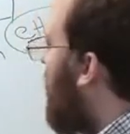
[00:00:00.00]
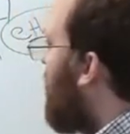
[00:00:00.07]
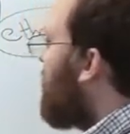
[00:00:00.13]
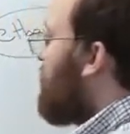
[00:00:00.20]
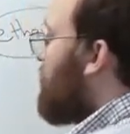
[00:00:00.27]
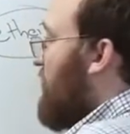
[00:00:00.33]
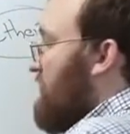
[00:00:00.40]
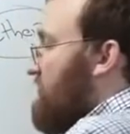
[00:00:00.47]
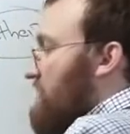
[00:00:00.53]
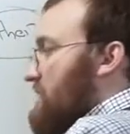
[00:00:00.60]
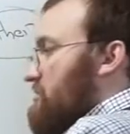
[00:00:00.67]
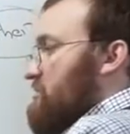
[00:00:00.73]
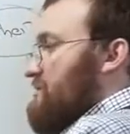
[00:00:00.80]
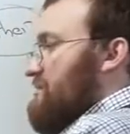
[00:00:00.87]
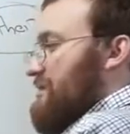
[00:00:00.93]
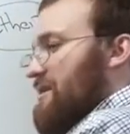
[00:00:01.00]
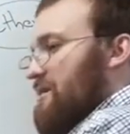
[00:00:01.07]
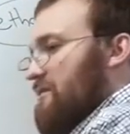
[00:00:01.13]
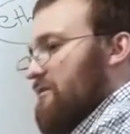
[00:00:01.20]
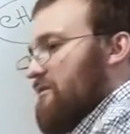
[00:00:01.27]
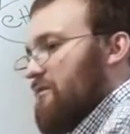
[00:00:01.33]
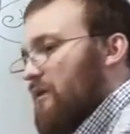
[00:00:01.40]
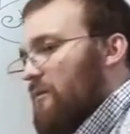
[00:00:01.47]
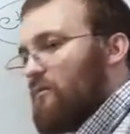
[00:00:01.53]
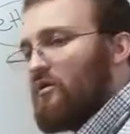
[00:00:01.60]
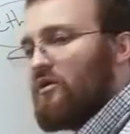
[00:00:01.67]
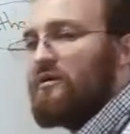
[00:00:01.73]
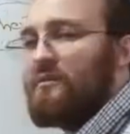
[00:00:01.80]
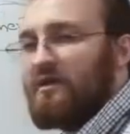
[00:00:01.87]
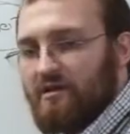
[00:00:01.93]
all the transactions here are
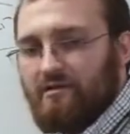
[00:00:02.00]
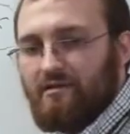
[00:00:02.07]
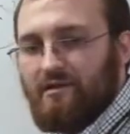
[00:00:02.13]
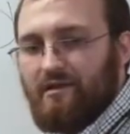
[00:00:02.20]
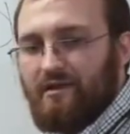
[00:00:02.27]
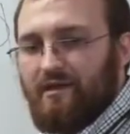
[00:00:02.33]
permanent.